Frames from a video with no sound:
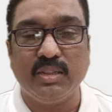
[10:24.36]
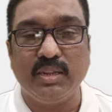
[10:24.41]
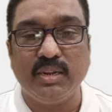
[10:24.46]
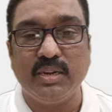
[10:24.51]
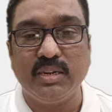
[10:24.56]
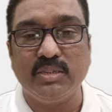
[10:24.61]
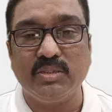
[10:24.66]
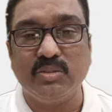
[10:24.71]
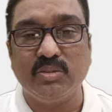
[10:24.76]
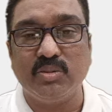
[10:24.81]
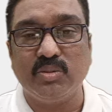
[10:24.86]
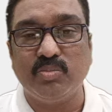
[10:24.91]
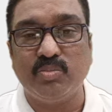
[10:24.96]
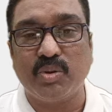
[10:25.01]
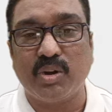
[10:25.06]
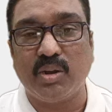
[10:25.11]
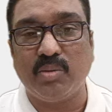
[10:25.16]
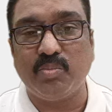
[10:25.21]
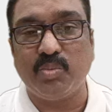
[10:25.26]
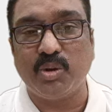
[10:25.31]
there is no
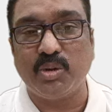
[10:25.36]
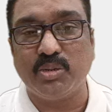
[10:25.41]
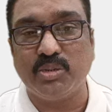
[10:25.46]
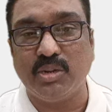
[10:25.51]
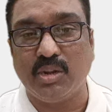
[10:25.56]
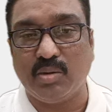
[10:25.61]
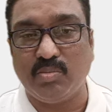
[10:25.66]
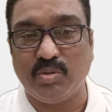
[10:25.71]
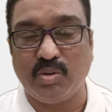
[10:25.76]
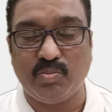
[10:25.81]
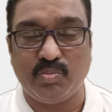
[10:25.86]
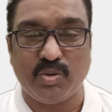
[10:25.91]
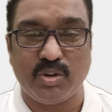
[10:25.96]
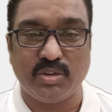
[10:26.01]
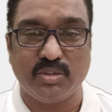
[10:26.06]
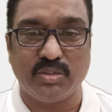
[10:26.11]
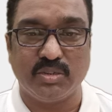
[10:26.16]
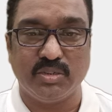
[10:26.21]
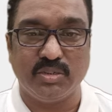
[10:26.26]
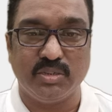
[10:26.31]
proper job
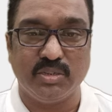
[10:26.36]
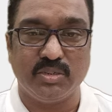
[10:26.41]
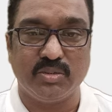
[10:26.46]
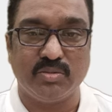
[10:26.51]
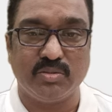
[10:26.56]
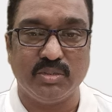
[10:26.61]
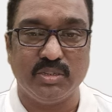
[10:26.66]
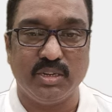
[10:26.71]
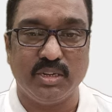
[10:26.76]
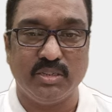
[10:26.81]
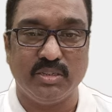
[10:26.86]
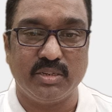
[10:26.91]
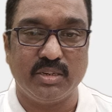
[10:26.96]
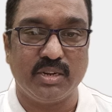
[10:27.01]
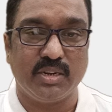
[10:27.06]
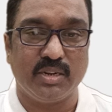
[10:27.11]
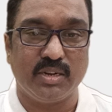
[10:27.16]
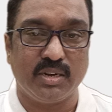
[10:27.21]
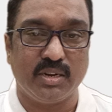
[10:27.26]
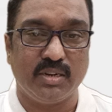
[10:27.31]
opportunities to the
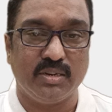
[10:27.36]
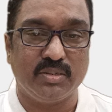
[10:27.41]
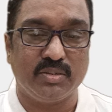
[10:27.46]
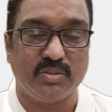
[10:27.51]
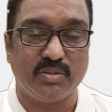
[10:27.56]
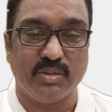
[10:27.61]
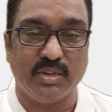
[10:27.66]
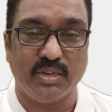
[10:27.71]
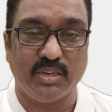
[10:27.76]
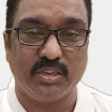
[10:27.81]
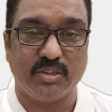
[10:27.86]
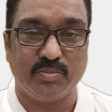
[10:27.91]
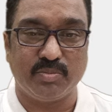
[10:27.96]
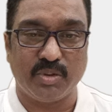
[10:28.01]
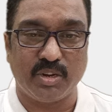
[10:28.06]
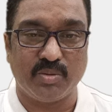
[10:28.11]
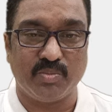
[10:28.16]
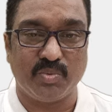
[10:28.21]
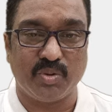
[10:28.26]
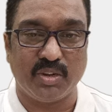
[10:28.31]
educated students
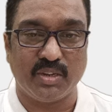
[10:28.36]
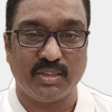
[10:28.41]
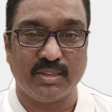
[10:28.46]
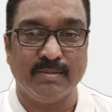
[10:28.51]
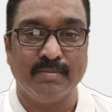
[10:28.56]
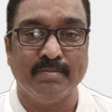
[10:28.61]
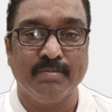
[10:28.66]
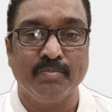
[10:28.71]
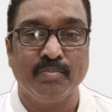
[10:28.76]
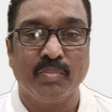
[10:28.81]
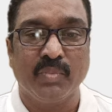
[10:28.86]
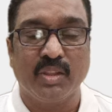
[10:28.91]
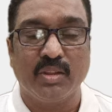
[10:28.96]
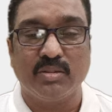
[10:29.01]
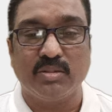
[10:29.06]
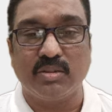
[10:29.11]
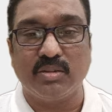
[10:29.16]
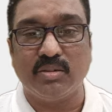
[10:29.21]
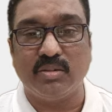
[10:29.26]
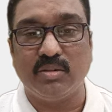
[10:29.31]
purpose.
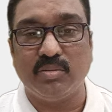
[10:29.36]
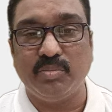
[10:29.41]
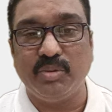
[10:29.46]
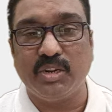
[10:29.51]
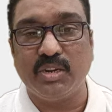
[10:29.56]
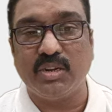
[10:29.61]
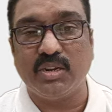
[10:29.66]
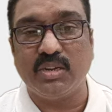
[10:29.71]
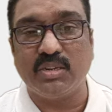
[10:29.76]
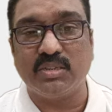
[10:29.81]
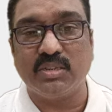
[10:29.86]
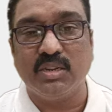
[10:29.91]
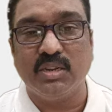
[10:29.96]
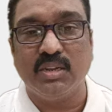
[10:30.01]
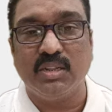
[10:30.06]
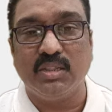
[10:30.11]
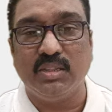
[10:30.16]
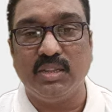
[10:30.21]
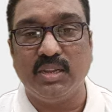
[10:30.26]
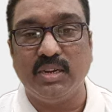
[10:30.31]
So because
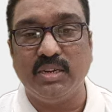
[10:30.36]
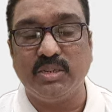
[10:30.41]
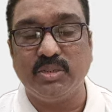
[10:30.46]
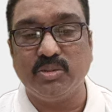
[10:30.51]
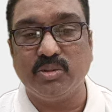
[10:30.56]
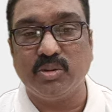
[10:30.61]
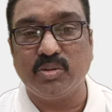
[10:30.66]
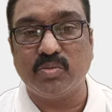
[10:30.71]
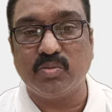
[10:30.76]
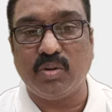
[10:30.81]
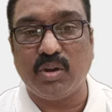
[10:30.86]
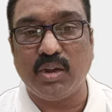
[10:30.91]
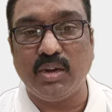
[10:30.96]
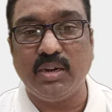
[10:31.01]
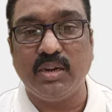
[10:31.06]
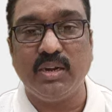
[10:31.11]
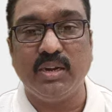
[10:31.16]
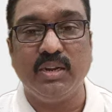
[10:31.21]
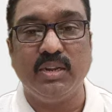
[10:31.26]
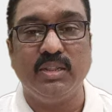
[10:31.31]
there is no
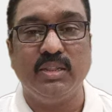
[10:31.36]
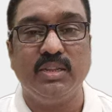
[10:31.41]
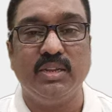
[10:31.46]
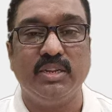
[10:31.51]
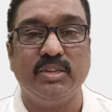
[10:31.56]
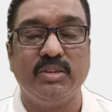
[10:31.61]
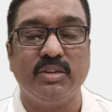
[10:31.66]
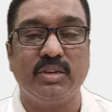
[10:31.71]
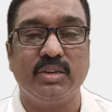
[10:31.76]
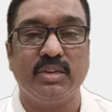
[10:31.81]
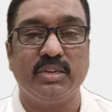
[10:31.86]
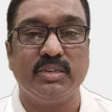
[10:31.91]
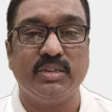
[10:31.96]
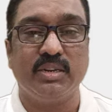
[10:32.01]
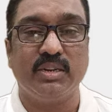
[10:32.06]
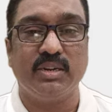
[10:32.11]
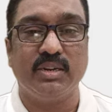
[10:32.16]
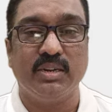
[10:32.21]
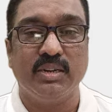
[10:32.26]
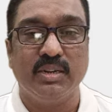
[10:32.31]
quality in the
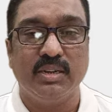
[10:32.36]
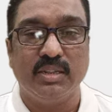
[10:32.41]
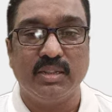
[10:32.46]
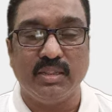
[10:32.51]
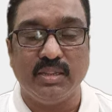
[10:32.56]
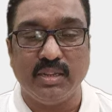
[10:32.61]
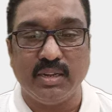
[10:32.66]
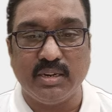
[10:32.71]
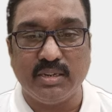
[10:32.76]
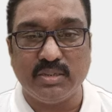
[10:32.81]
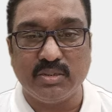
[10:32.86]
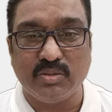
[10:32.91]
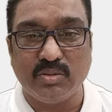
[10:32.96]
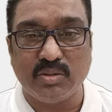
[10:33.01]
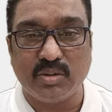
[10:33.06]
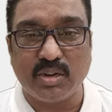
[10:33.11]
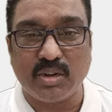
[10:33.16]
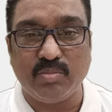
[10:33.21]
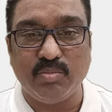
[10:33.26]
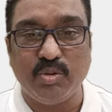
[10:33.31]
education, there is no
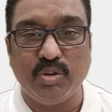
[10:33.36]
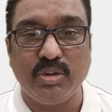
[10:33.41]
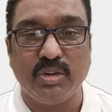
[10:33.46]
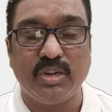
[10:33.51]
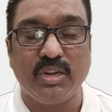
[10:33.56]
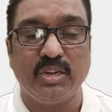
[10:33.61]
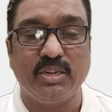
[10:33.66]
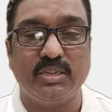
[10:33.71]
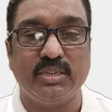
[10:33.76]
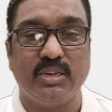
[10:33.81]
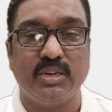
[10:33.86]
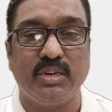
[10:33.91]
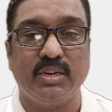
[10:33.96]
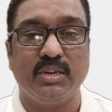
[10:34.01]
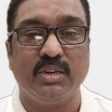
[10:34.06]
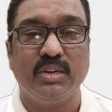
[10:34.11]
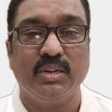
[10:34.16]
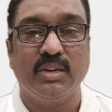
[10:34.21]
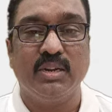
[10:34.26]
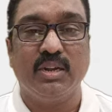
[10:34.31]

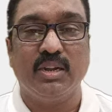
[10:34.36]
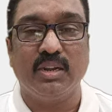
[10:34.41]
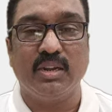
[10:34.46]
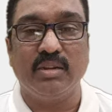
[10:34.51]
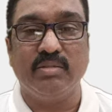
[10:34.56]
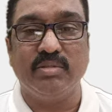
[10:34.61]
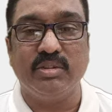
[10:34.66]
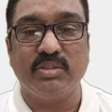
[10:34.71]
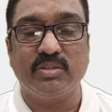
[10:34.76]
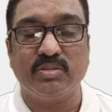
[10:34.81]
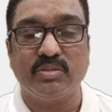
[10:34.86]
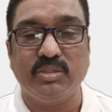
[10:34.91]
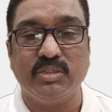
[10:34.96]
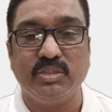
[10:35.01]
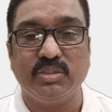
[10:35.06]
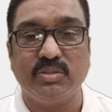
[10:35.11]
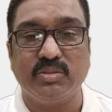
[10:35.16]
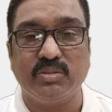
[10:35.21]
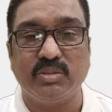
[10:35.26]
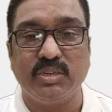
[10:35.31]
communication given to the
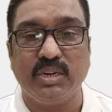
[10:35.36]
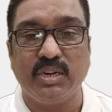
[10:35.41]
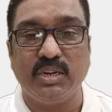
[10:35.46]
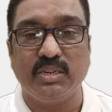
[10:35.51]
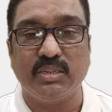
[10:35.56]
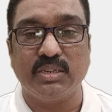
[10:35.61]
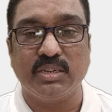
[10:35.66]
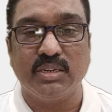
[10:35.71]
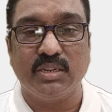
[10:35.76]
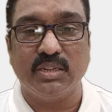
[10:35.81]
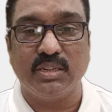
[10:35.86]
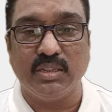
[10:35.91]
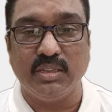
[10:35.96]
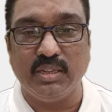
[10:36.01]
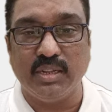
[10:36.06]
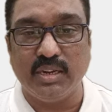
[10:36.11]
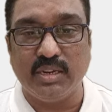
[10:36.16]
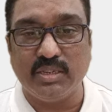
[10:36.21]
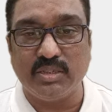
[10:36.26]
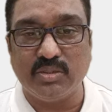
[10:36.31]
students,
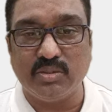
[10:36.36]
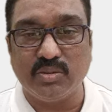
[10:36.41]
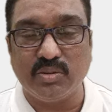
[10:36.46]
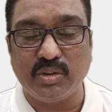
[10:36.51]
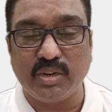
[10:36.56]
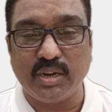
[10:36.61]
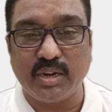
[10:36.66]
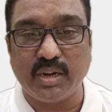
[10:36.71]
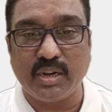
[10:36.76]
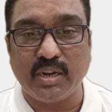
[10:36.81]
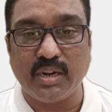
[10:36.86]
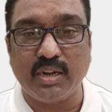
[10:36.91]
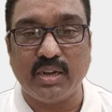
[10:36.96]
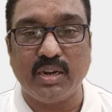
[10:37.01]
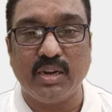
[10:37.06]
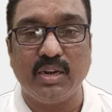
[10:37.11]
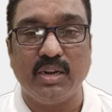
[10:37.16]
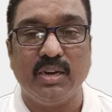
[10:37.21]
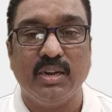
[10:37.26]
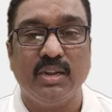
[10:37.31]
there is no
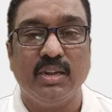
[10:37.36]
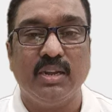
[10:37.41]
technical